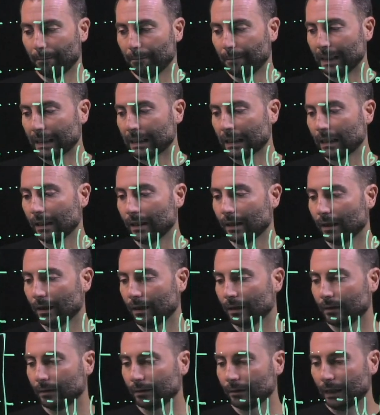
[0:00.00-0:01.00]

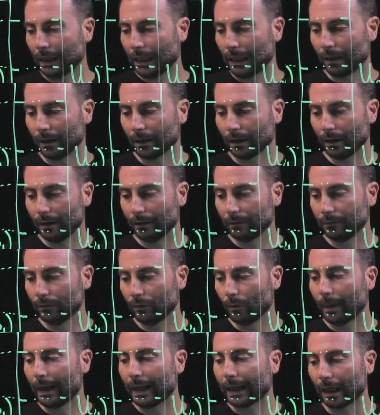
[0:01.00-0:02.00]
Basically, there are
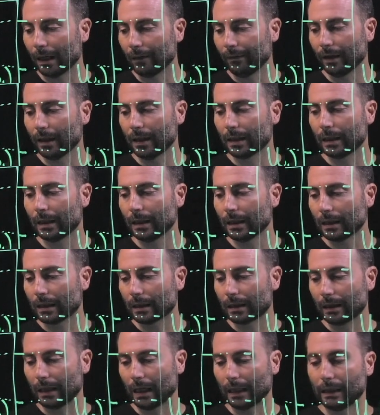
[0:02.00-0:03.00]
numerical
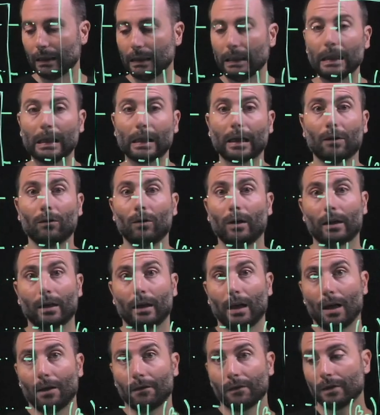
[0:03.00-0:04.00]
evidences that the irregular
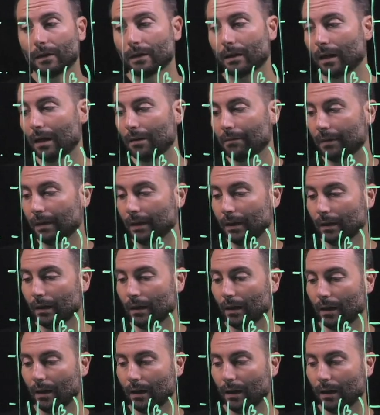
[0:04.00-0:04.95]
graphs can be,